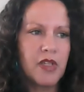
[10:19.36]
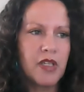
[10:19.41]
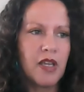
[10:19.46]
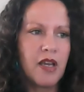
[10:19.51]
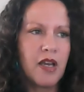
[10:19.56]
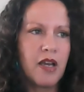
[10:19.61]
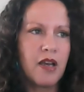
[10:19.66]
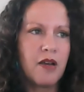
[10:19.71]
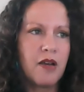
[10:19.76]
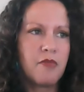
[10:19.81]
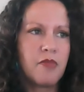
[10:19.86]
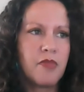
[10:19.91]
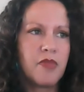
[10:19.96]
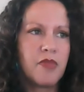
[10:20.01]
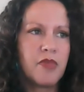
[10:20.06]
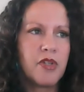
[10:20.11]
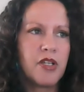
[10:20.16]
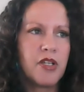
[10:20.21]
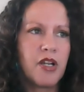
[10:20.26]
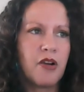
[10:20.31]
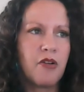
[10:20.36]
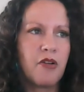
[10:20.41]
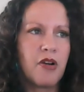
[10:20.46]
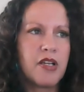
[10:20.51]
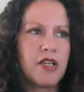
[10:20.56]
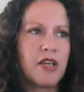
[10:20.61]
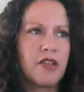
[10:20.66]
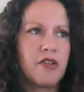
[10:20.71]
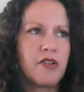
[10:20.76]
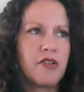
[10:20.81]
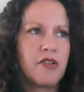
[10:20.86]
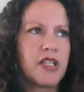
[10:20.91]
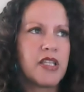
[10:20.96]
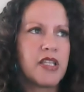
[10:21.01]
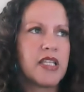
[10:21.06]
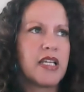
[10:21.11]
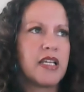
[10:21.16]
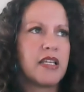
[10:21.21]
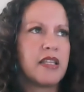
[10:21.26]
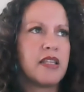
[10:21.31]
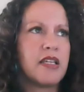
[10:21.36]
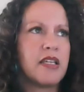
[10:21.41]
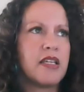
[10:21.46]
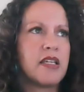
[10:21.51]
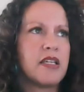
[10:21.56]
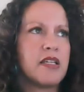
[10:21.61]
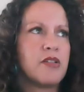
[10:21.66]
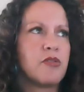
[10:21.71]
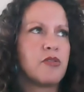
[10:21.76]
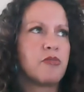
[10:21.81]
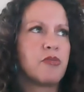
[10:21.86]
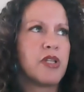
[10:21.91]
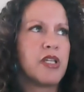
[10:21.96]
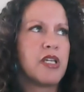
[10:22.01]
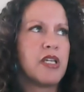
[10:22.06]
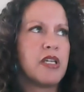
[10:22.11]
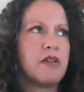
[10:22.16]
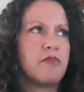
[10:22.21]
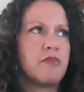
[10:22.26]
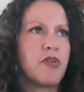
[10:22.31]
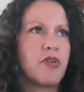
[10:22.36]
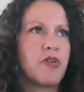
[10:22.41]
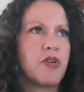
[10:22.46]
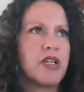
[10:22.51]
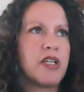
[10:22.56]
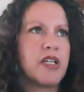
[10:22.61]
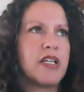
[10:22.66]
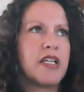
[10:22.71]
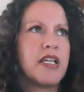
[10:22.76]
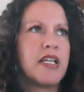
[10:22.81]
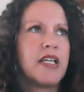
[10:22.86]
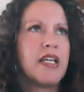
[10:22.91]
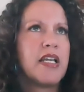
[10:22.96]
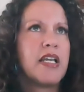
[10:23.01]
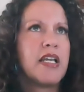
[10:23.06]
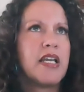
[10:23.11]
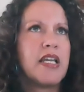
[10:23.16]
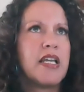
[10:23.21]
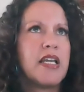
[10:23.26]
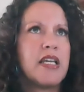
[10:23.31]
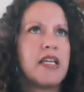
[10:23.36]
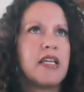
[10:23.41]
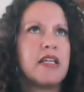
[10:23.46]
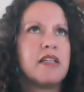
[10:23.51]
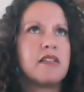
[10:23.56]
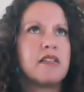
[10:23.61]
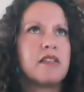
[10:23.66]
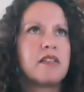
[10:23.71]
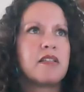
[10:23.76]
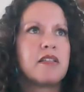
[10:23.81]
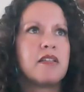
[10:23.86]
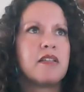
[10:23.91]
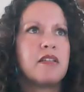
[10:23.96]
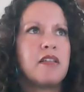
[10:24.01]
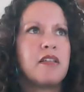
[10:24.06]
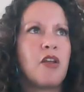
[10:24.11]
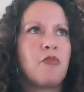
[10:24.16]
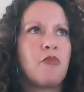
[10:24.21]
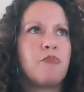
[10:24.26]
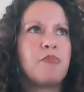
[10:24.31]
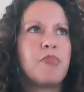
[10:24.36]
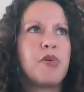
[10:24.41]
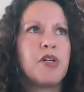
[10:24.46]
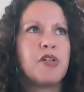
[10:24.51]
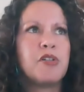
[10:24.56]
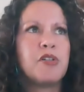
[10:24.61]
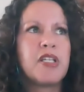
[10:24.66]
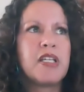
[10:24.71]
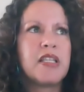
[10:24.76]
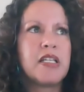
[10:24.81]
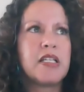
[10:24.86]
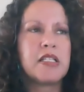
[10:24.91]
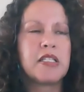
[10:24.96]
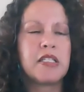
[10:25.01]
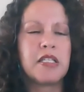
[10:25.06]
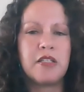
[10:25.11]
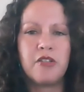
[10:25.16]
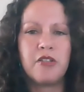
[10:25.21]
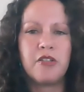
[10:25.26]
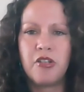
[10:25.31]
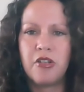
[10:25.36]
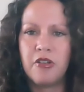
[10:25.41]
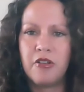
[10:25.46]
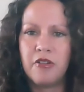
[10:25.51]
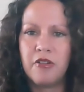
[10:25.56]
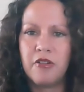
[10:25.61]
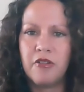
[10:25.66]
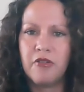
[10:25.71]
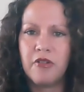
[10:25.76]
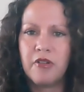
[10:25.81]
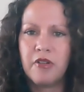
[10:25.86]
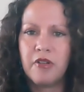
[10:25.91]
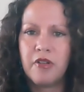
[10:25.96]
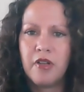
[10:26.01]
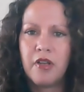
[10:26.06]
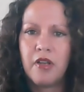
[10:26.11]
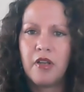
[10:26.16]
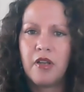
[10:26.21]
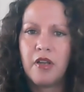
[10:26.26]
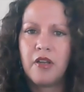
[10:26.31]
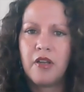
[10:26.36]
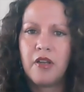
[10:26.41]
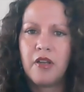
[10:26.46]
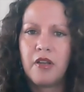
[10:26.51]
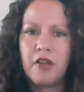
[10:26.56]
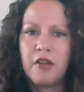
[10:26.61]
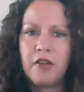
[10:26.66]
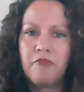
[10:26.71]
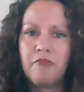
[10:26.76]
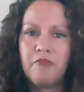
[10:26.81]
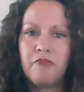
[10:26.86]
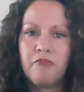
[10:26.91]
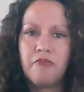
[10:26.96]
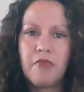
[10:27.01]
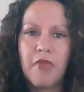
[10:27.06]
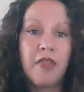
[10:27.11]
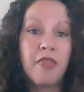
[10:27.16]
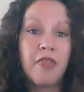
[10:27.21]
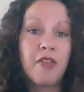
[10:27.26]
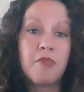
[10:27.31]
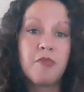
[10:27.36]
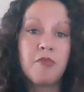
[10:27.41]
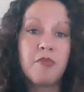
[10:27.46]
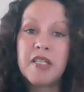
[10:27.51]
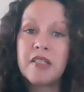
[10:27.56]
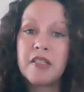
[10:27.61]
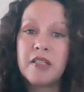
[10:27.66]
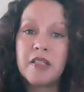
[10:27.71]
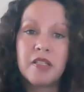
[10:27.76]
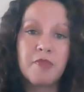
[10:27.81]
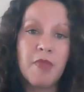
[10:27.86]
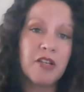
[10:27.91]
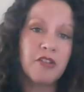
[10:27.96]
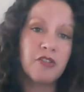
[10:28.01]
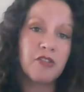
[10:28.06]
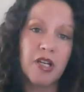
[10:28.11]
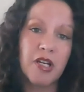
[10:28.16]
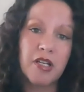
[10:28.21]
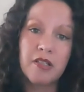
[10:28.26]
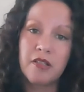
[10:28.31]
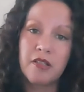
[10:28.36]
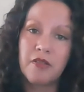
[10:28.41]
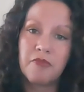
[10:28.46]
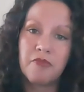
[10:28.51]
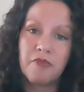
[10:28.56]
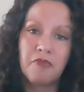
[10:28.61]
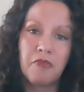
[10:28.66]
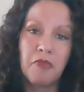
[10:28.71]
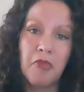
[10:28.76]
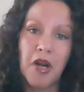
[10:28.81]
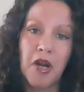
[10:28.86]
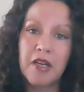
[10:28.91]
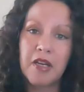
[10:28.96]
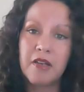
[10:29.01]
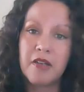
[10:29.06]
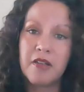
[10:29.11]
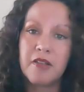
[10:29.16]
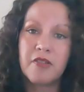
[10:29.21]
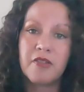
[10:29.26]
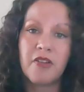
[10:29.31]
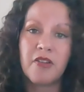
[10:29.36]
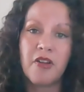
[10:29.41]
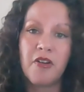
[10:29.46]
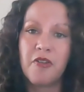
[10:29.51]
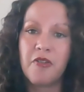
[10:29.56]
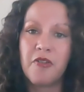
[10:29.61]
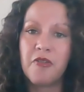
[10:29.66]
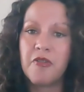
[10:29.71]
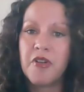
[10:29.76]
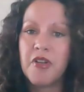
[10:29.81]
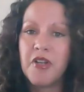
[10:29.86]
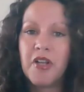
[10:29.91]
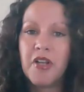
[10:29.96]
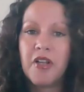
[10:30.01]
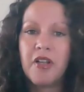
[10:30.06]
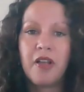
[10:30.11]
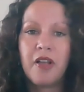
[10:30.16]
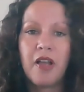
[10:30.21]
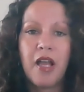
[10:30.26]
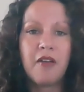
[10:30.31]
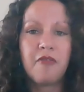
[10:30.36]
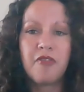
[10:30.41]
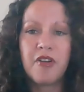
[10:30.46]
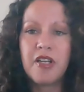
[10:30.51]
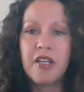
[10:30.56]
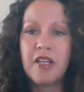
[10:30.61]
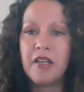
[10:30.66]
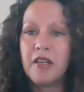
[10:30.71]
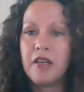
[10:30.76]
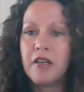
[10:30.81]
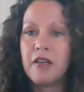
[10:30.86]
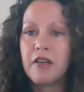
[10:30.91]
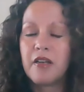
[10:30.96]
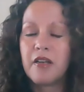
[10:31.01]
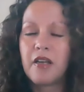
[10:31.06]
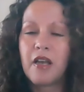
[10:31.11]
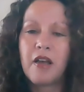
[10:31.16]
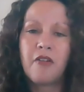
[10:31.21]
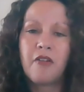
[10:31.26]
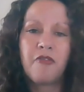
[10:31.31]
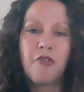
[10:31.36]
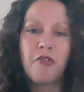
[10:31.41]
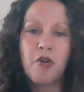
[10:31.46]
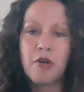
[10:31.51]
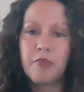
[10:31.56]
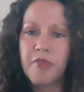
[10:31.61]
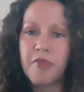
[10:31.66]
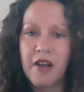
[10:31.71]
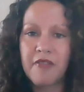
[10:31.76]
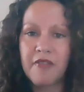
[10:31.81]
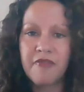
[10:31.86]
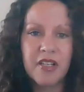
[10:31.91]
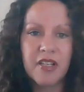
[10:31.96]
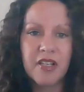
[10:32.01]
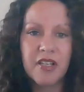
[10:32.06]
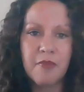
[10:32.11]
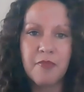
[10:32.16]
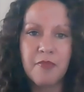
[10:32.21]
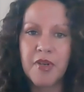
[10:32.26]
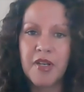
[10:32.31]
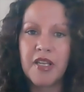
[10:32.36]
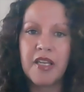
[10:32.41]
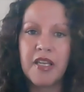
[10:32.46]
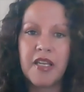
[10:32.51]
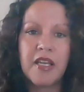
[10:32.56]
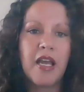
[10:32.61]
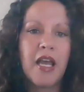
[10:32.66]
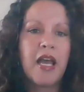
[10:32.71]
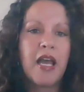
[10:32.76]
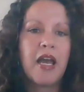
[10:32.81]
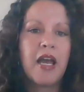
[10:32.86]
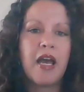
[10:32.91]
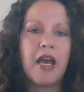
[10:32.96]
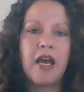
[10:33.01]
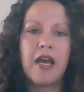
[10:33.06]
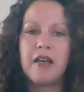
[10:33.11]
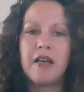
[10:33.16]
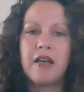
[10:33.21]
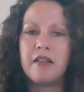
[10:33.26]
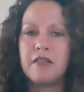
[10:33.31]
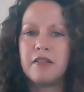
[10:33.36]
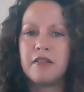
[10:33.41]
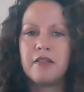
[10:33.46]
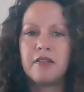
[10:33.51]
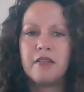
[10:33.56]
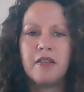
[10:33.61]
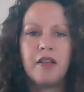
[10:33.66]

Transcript: Another thing that I think is really important is, building this into other business metrics, right? So every for-profit company has